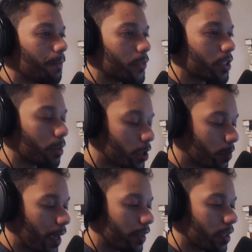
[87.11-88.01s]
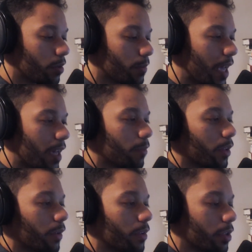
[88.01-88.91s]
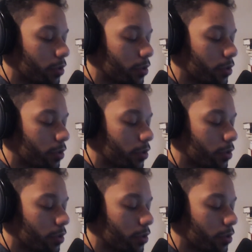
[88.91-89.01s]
so much about the human animal and